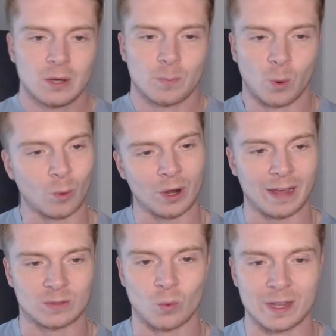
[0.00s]
But we're going to
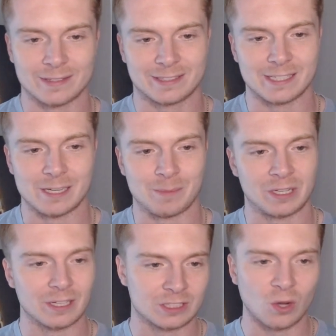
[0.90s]
have to wait and see,
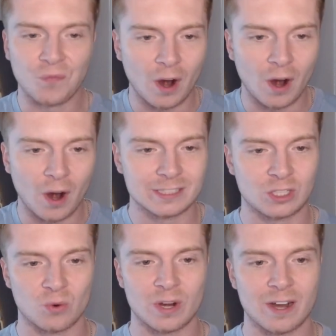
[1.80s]
because so far in his
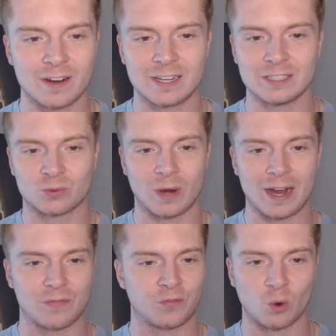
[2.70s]
career, he's
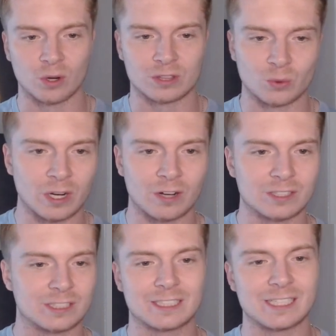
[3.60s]
ran for
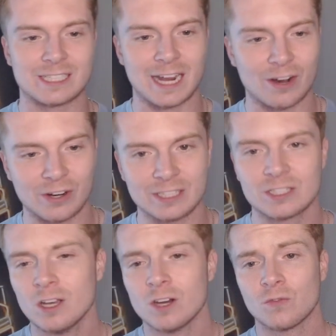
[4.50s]
360 carries,
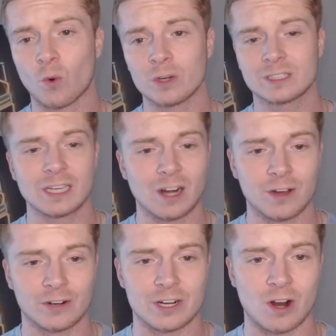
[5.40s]

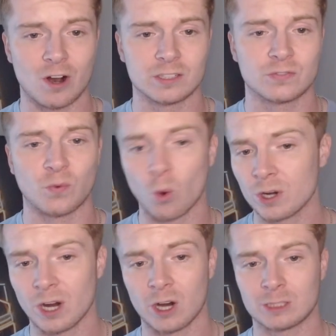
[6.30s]
1,400 yards, 4
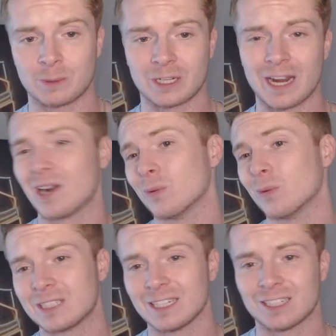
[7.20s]
yards per carry
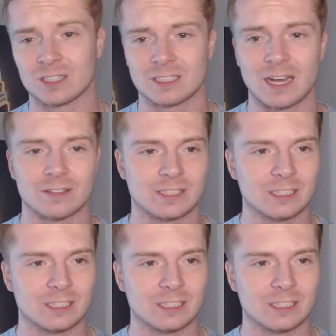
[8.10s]
with 10 touchdowns.